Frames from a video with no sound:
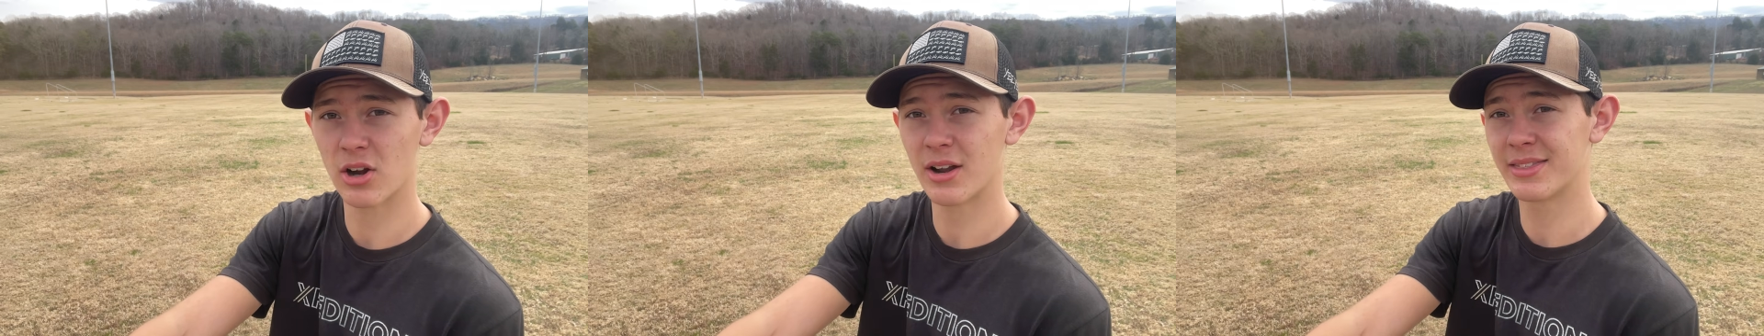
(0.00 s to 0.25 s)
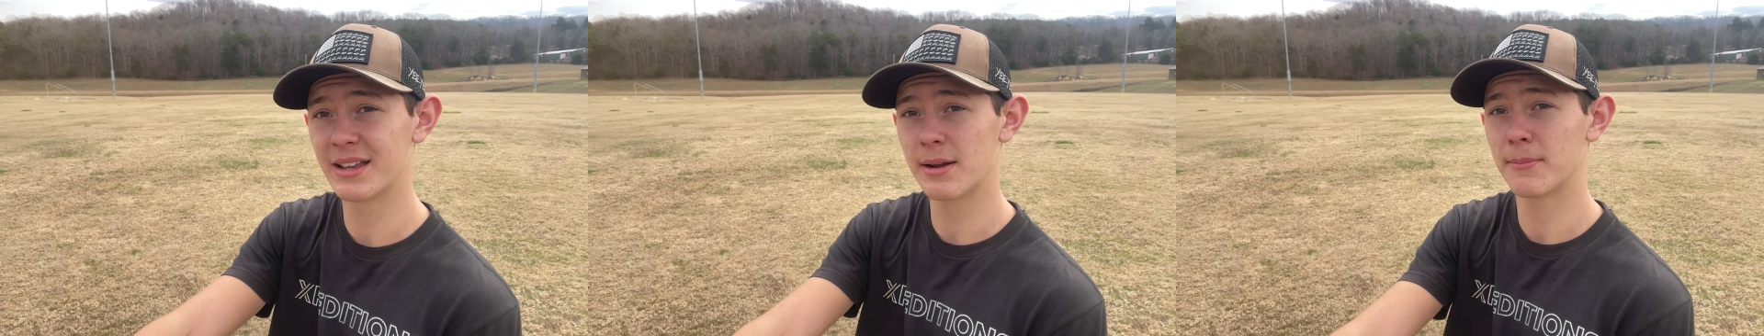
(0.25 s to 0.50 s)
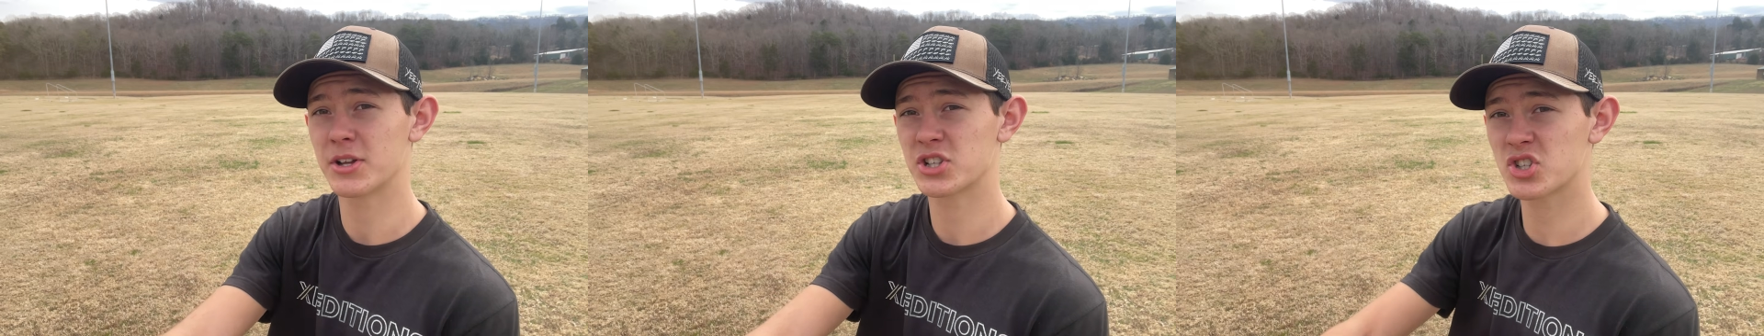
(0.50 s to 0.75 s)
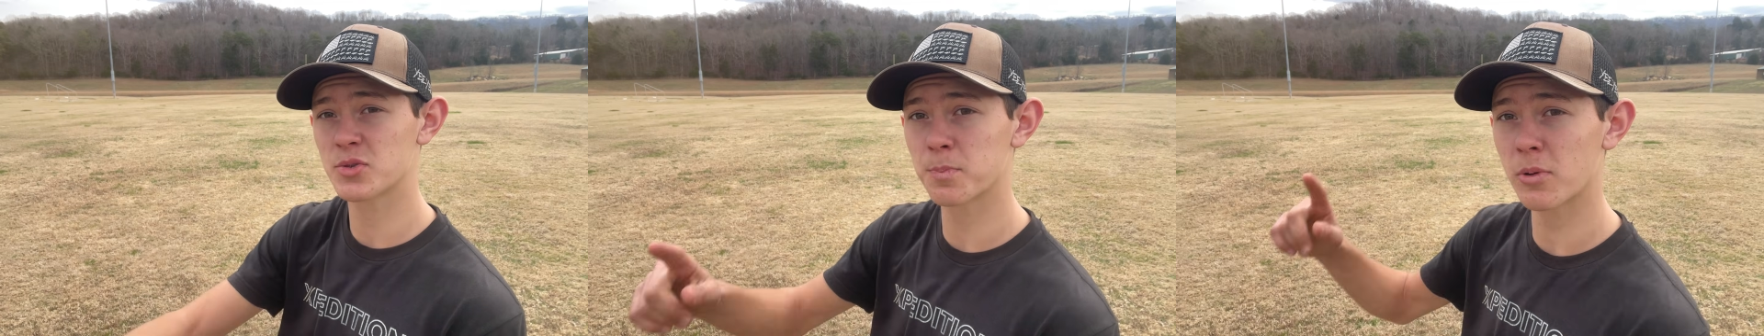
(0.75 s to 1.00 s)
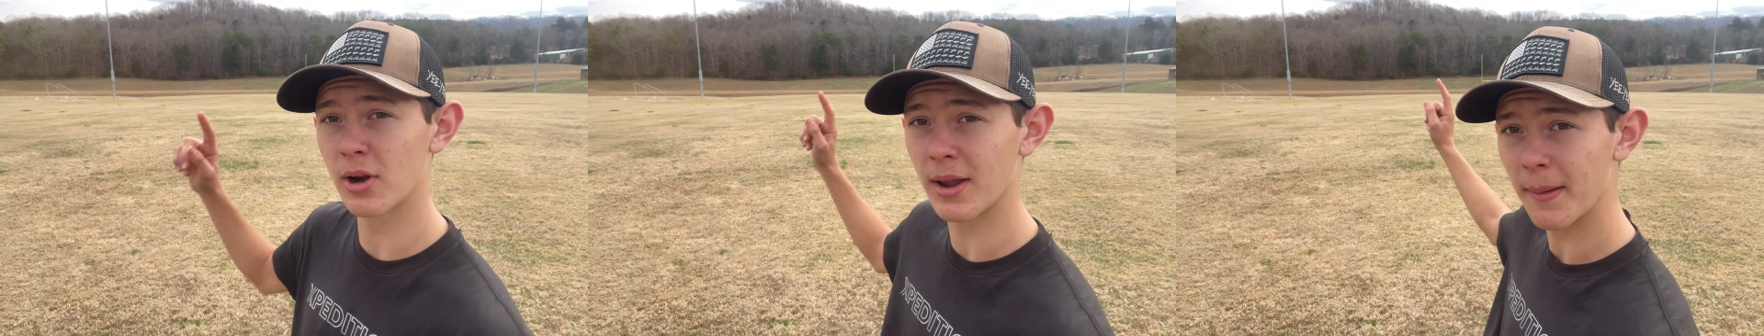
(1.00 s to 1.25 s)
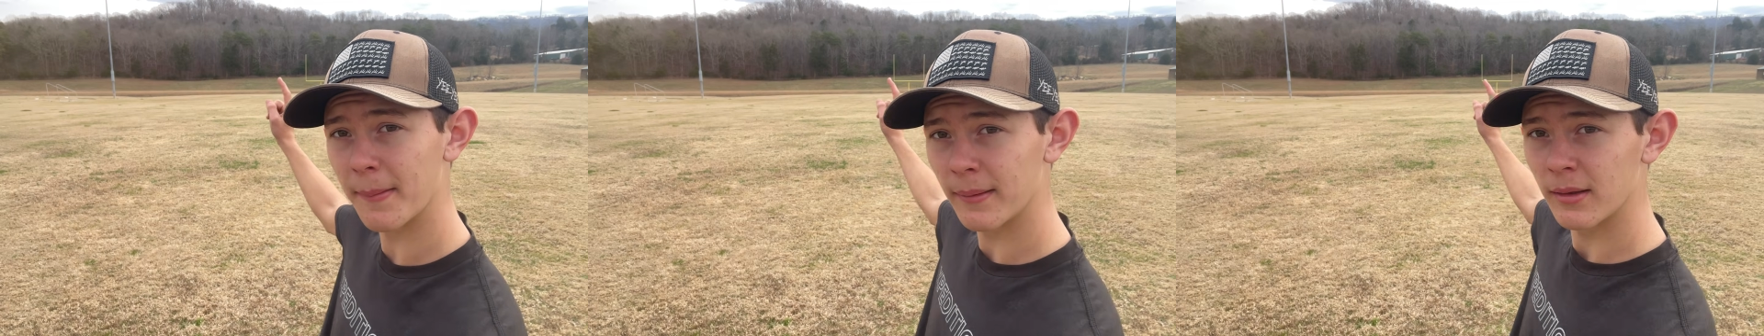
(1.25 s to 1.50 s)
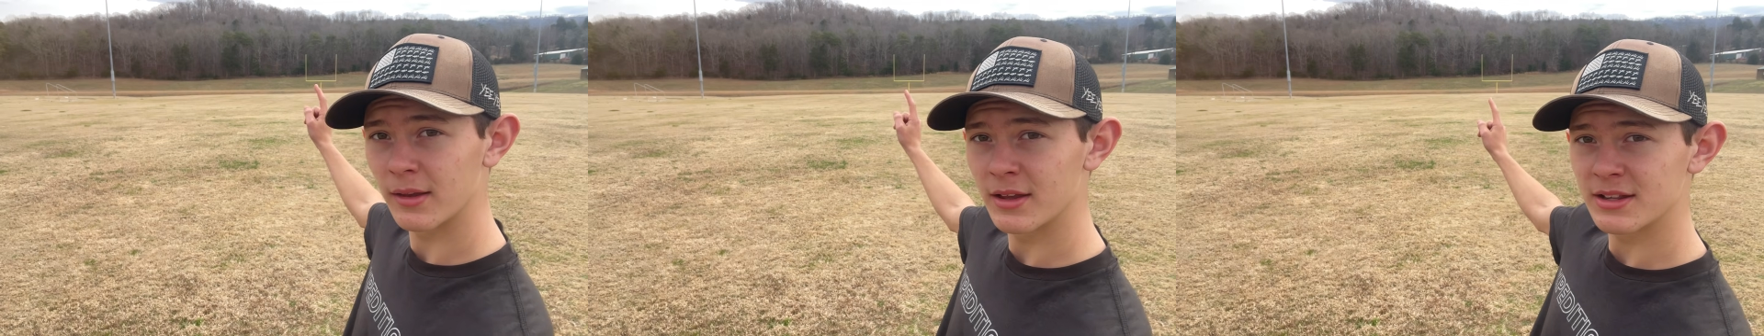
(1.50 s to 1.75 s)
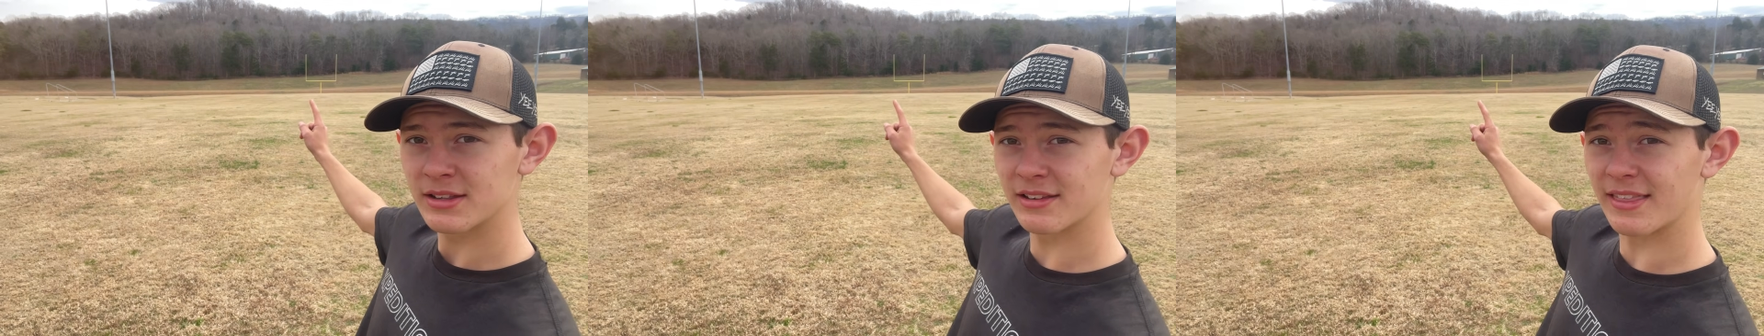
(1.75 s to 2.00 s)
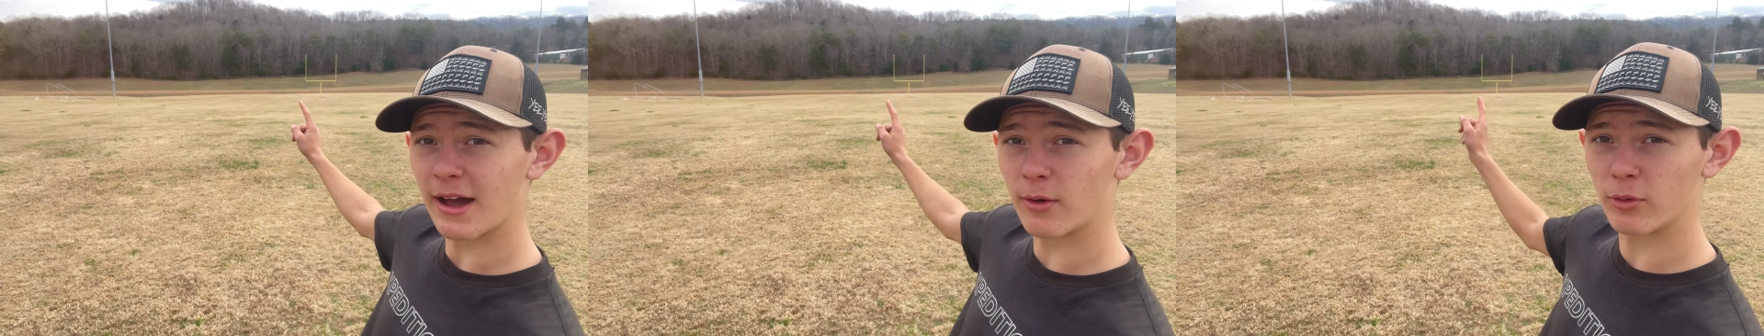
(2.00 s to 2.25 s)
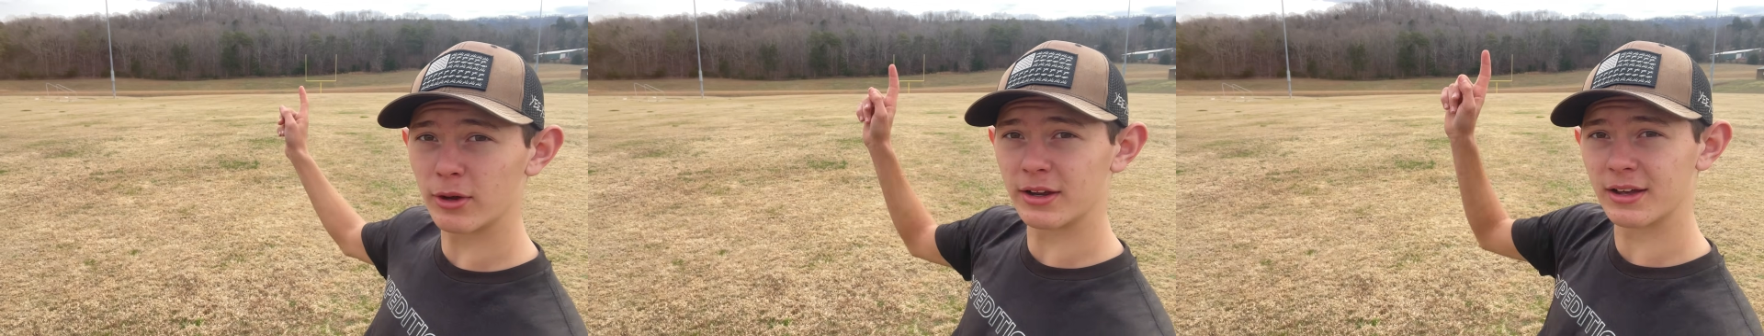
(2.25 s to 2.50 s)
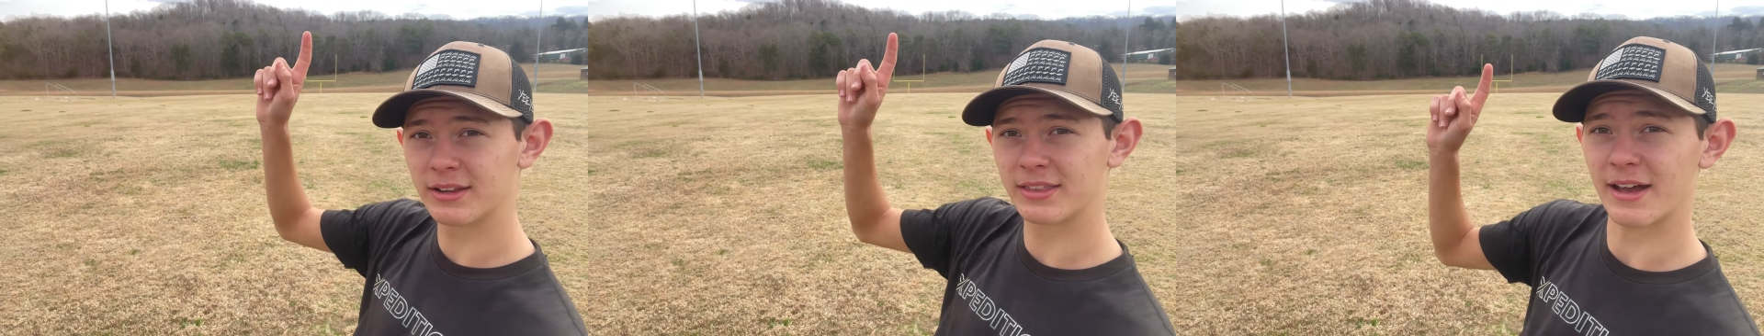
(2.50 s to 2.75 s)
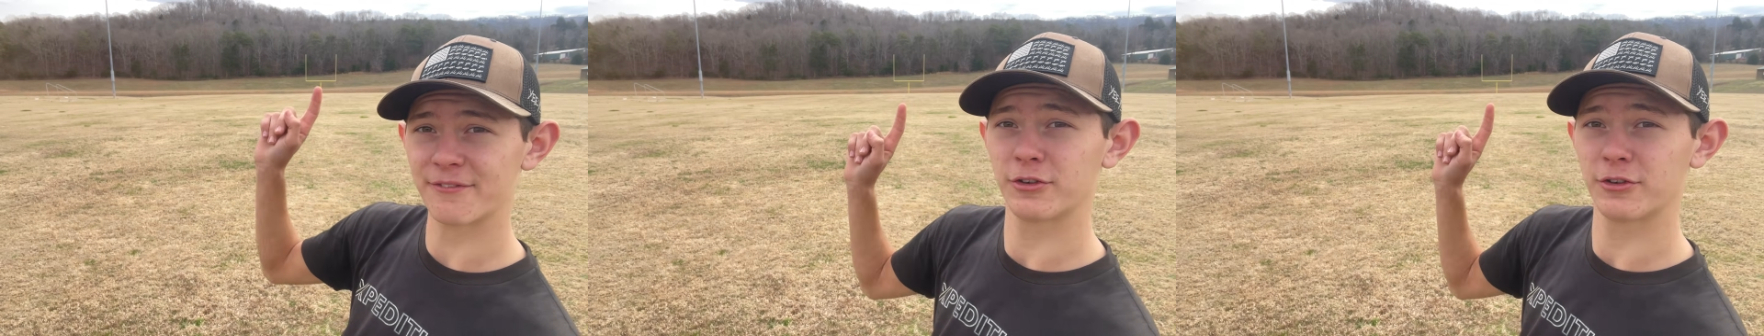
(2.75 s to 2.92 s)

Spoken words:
and then I'm going to sprint to that